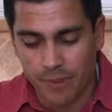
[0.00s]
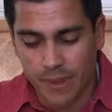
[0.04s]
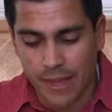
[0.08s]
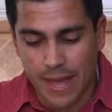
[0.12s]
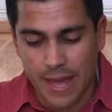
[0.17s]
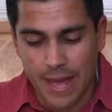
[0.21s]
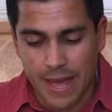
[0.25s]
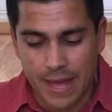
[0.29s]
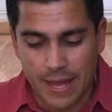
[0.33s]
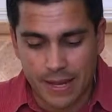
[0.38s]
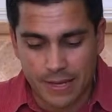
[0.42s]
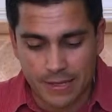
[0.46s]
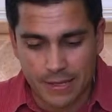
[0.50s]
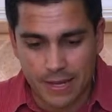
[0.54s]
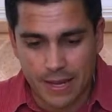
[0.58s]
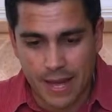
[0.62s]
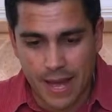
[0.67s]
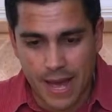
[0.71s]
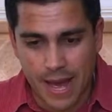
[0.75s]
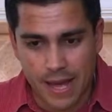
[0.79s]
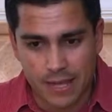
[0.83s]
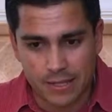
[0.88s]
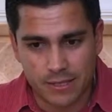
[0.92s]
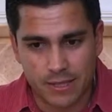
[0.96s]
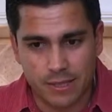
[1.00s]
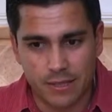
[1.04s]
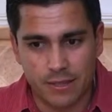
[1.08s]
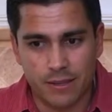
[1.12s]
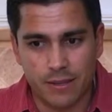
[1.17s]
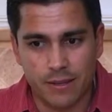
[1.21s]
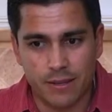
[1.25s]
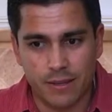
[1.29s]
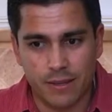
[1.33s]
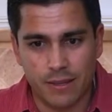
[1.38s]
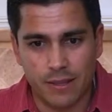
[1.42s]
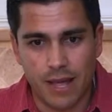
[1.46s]
and has a
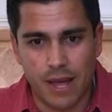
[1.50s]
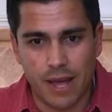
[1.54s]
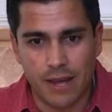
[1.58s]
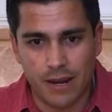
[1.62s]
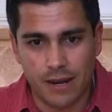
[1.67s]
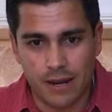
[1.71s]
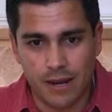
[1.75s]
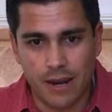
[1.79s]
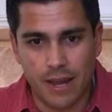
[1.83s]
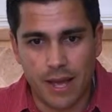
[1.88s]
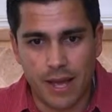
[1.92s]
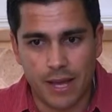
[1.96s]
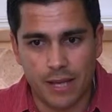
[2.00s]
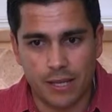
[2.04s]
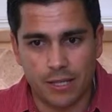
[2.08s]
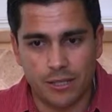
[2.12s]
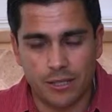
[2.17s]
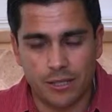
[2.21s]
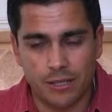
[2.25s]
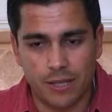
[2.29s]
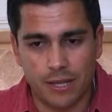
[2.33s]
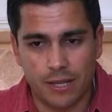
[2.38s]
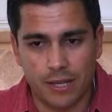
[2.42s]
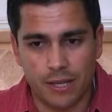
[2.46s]
lot of nice